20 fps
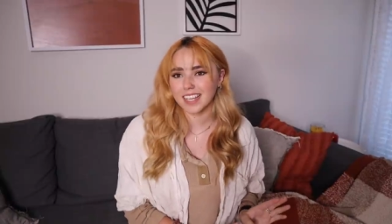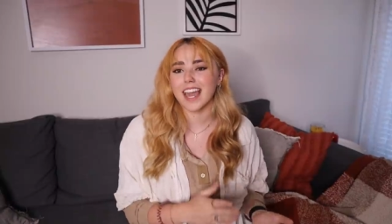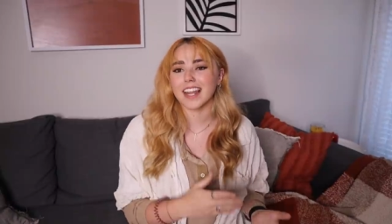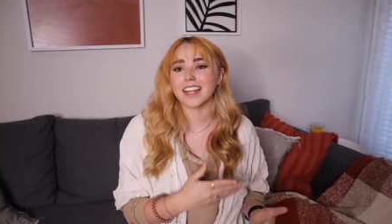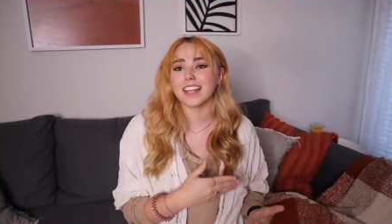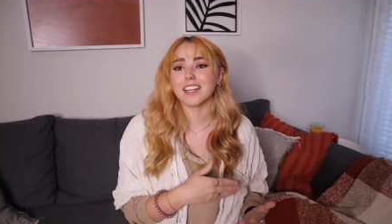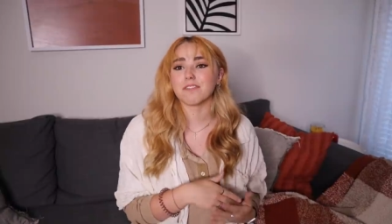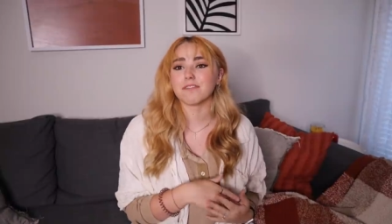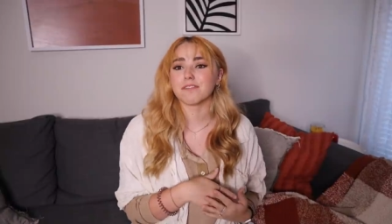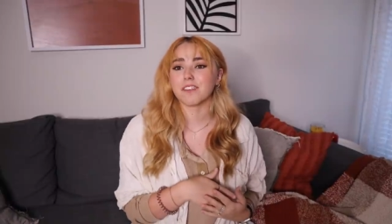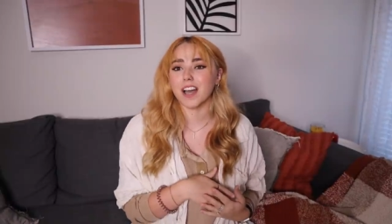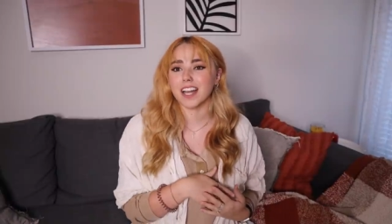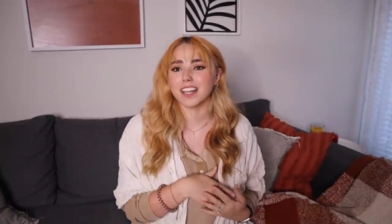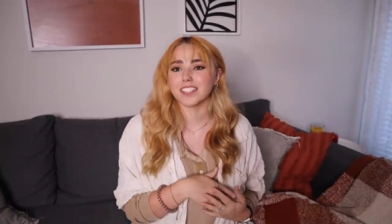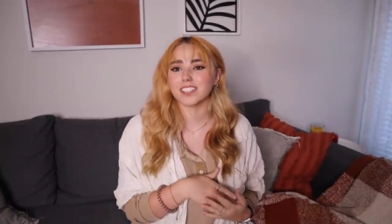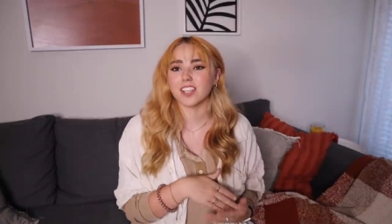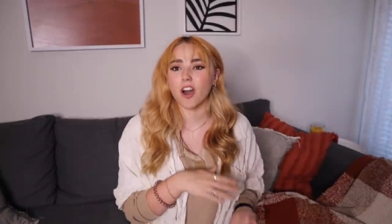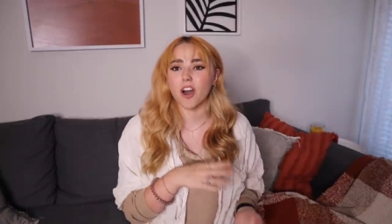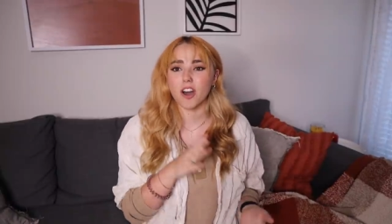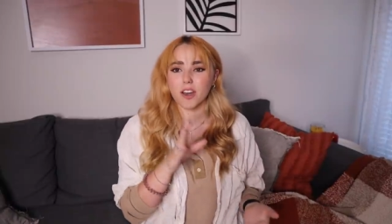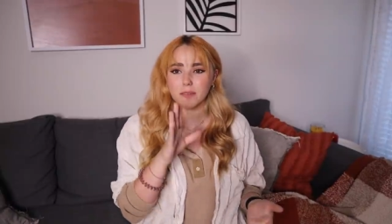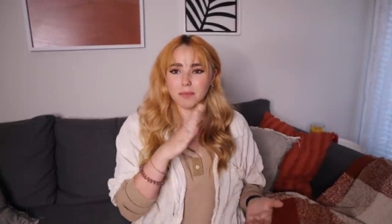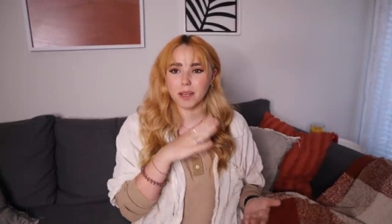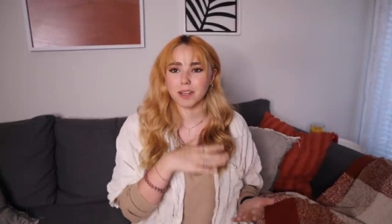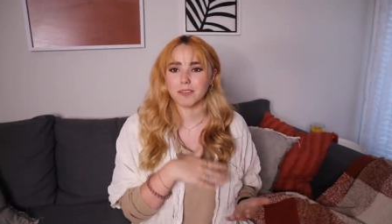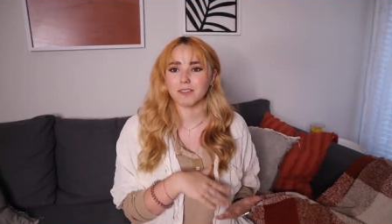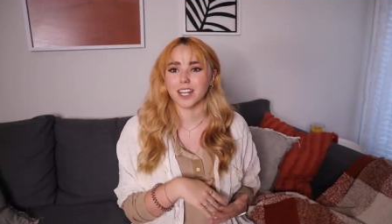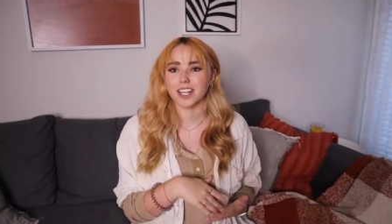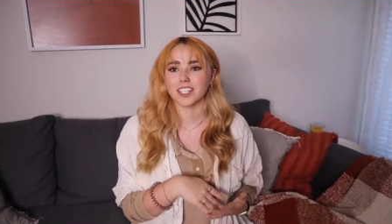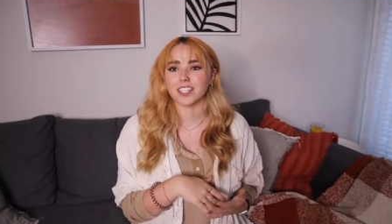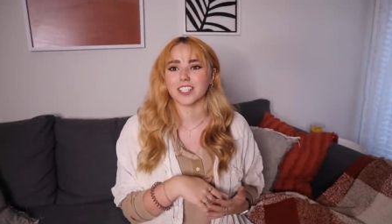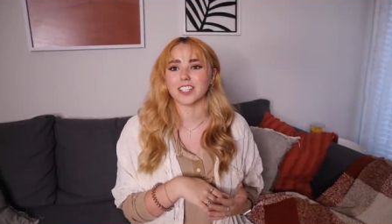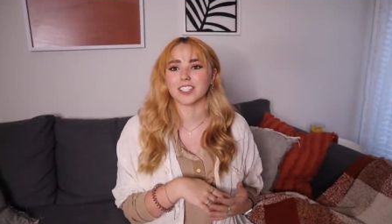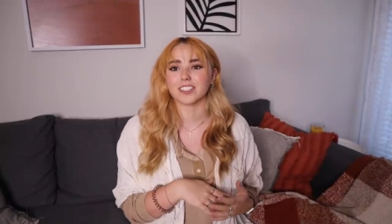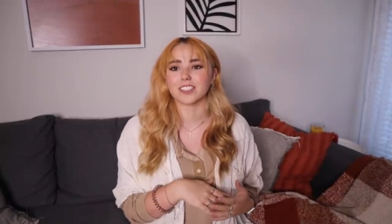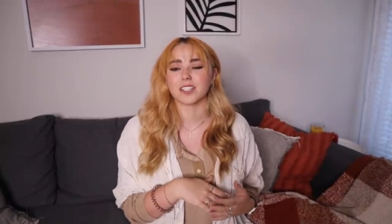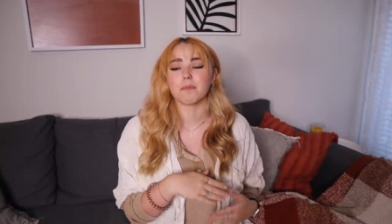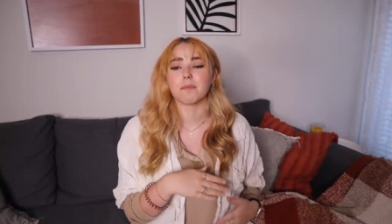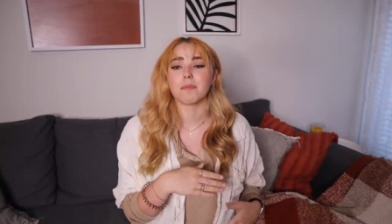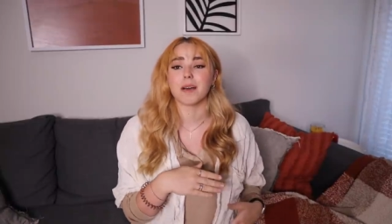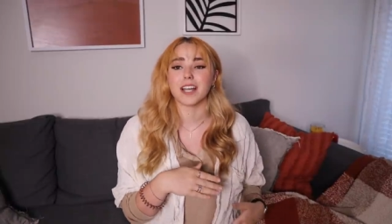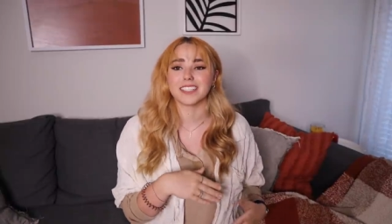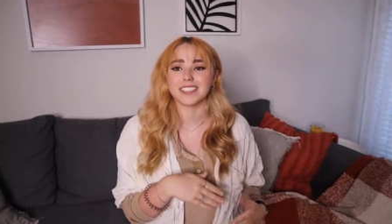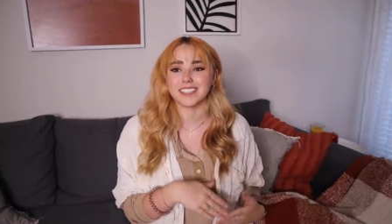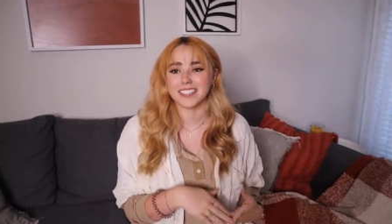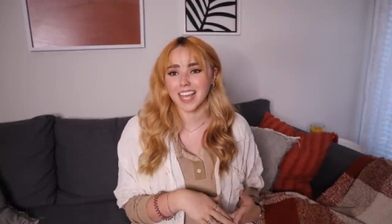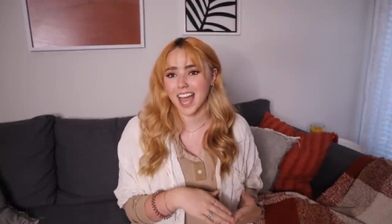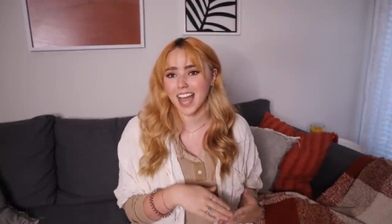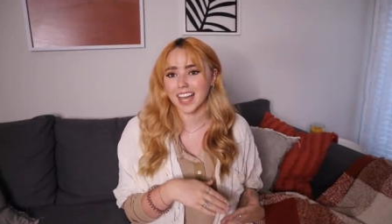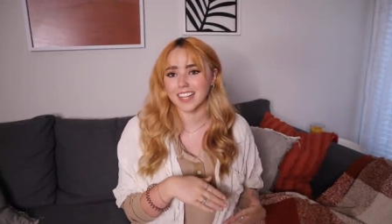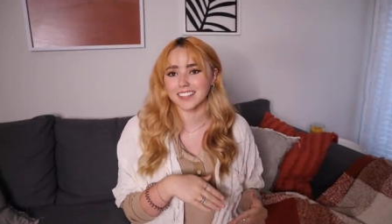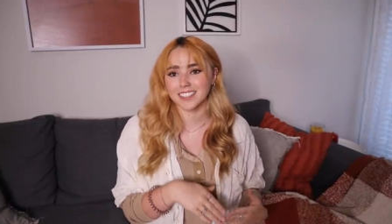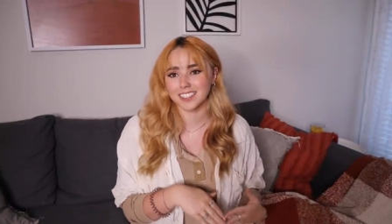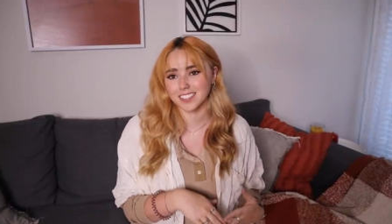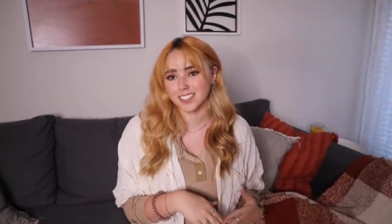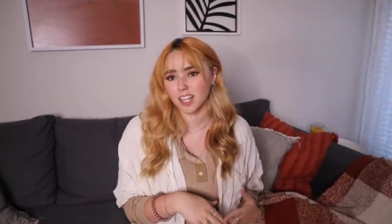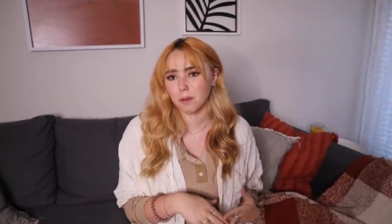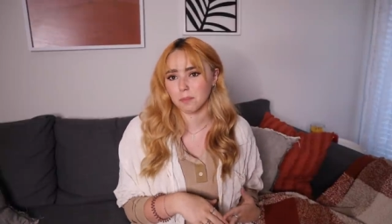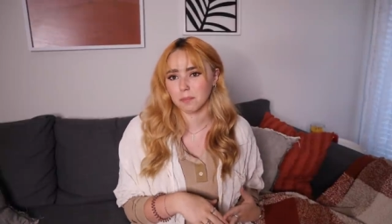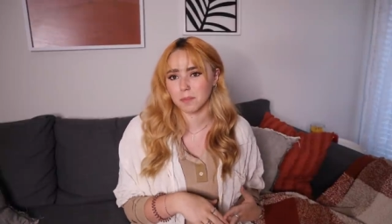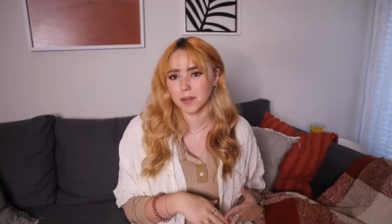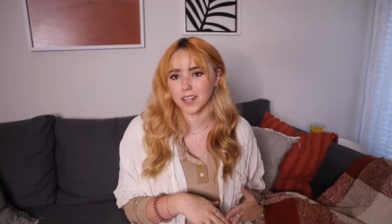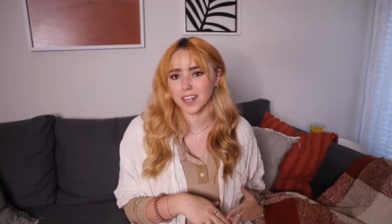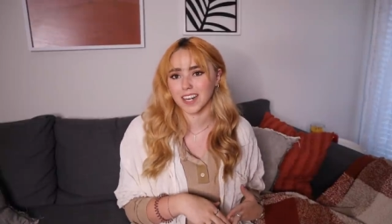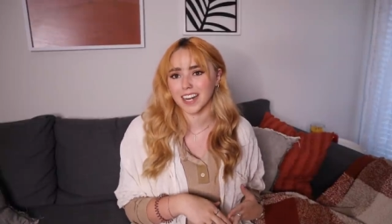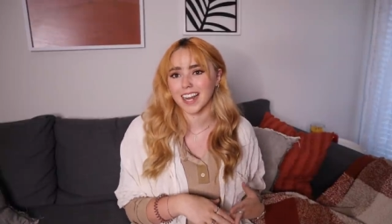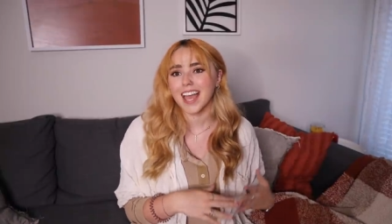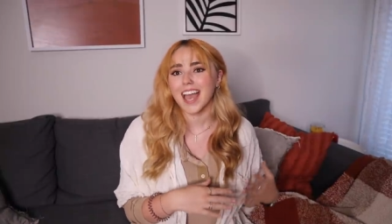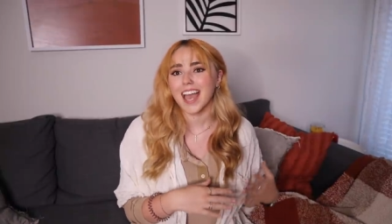And he finds on my records my dad's number